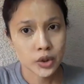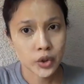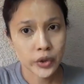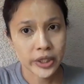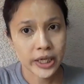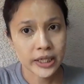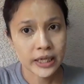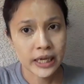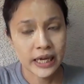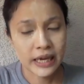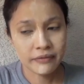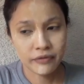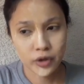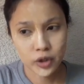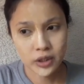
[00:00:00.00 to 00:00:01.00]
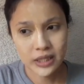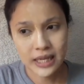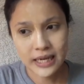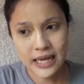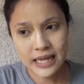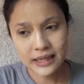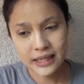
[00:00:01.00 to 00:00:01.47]
So, yan na. Effort na
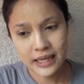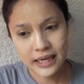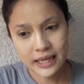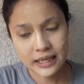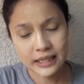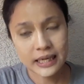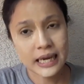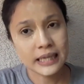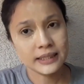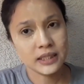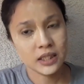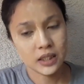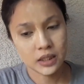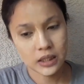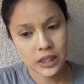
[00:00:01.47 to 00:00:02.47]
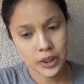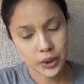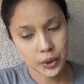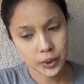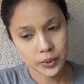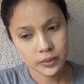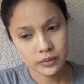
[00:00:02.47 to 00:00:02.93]
natin ang ating
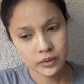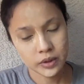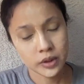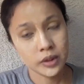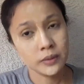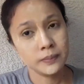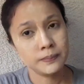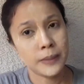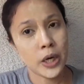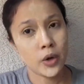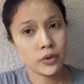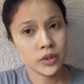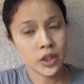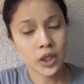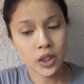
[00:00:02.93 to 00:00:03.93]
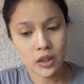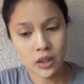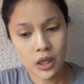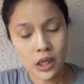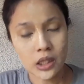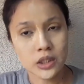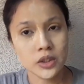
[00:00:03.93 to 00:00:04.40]
powder.
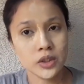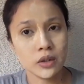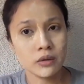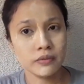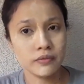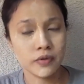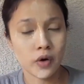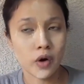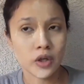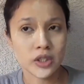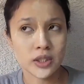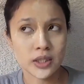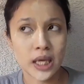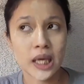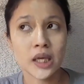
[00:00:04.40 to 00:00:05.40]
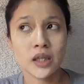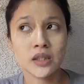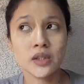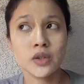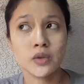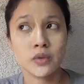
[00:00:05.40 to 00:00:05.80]
So, for second